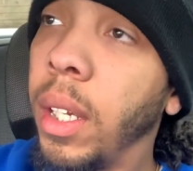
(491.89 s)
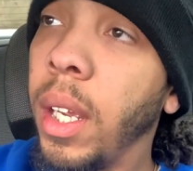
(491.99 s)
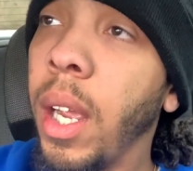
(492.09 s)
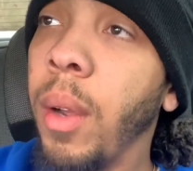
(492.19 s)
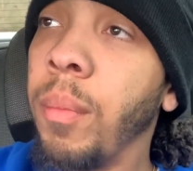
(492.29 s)

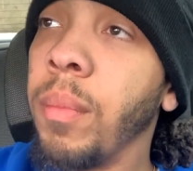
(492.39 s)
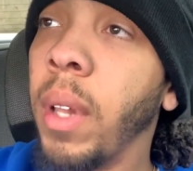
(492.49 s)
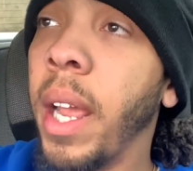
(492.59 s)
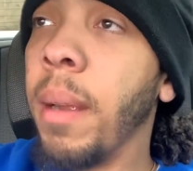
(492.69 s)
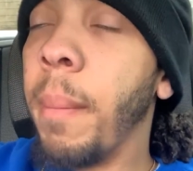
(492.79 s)
And
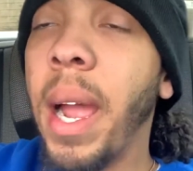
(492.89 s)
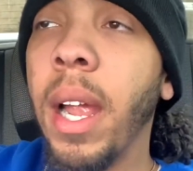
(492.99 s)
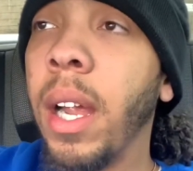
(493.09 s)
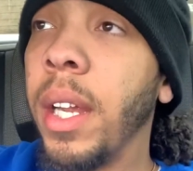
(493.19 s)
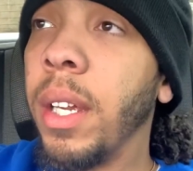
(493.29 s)
like my
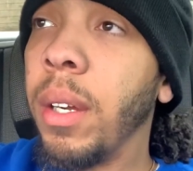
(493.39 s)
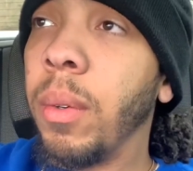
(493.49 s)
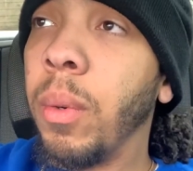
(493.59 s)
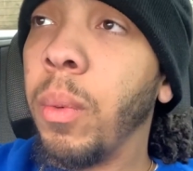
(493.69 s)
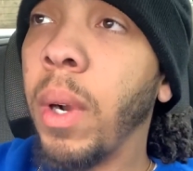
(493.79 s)
area
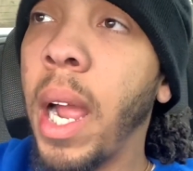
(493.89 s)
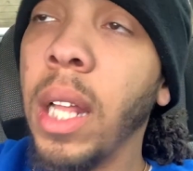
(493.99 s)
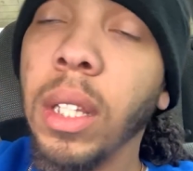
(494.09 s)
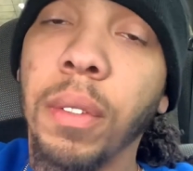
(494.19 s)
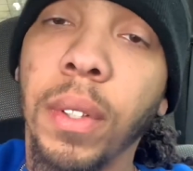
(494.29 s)
where I
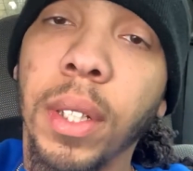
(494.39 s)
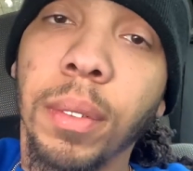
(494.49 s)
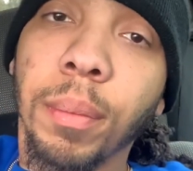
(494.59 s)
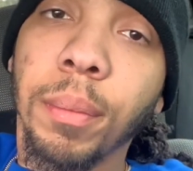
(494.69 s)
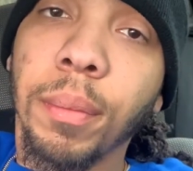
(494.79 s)
live
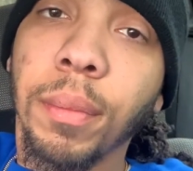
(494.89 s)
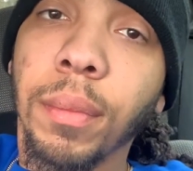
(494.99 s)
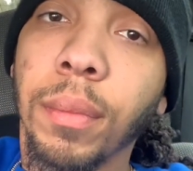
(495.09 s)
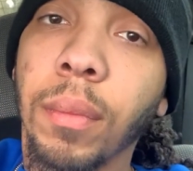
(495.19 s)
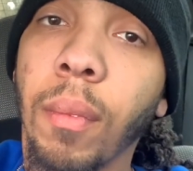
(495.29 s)
in,
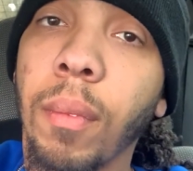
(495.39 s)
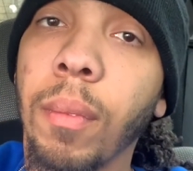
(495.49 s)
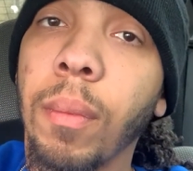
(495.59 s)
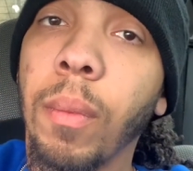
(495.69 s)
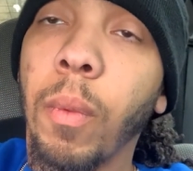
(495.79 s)

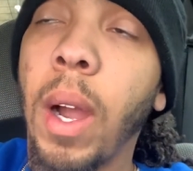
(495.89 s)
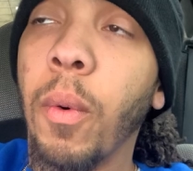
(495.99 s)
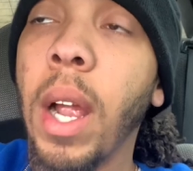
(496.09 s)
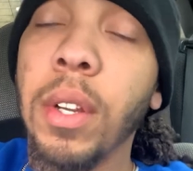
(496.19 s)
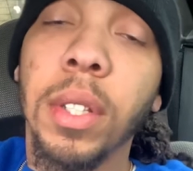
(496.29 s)
well,
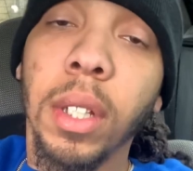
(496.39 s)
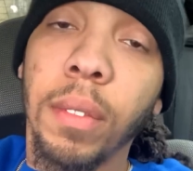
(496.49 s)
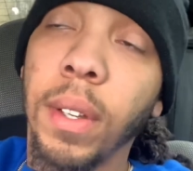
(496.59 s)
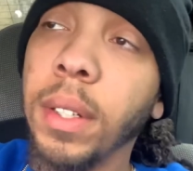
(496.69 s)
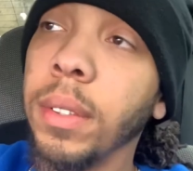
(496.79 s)
where I used to
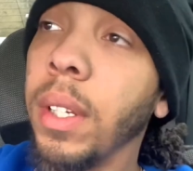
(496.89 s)
live in,